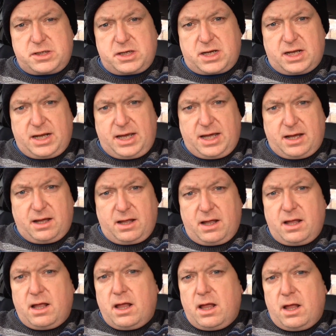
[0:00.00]
As you can hear,
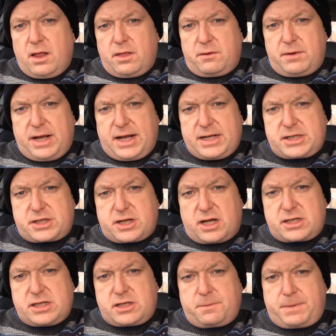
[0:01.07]
the rain is
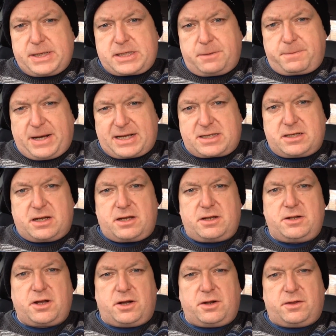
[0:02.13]
starting to
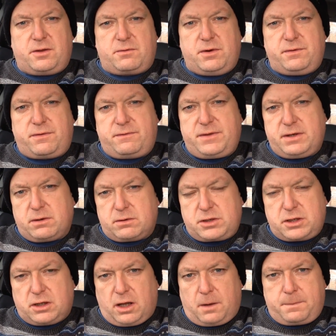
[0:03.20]
pitter-patter down on the roof of the
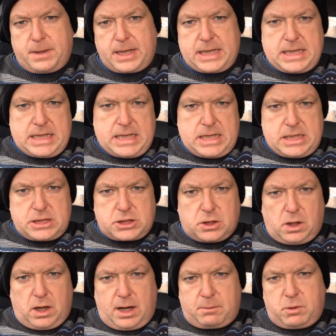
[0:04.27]
old jalopy.
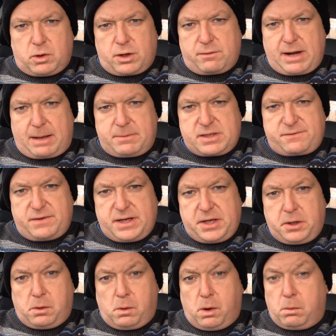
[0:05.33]
So I'm going to wrap this
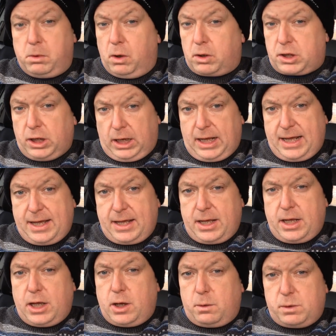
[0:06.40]
video up. Luckily,
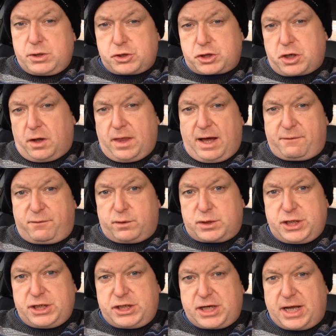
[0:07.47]
we just got that
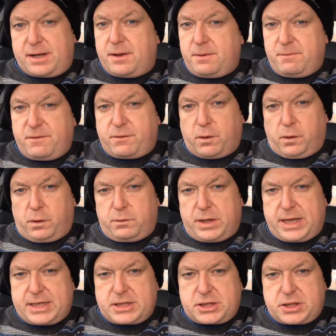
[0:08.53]
footage in before the
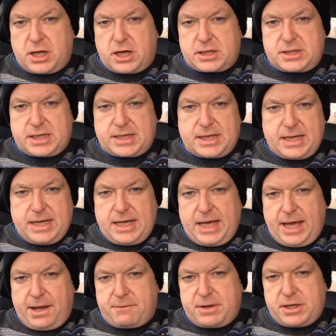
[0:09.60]
rain started
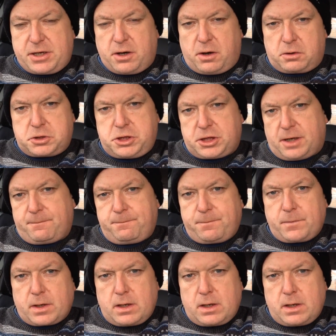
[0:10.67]
here in Yorkshire.